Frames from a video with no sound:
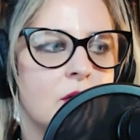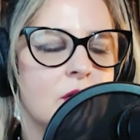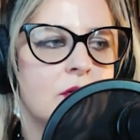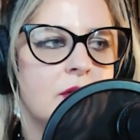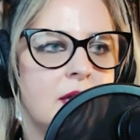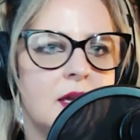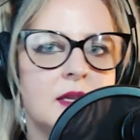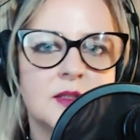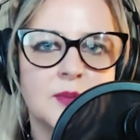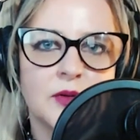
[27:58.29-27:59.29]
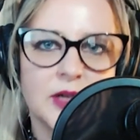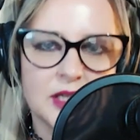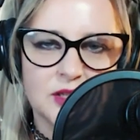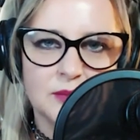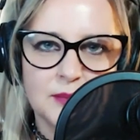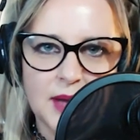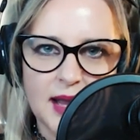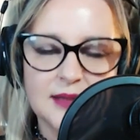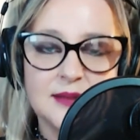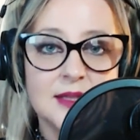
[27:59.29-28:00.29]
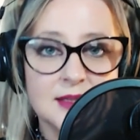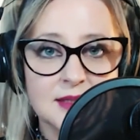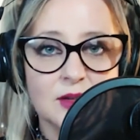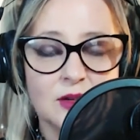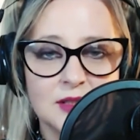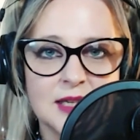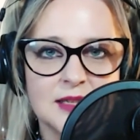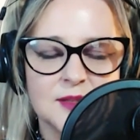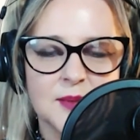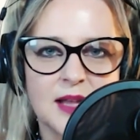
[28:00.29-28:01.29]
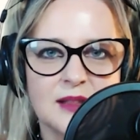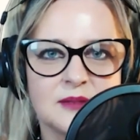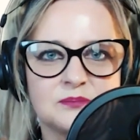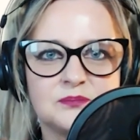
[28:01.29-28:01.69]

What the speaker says: on the inspiration behind this song then as well?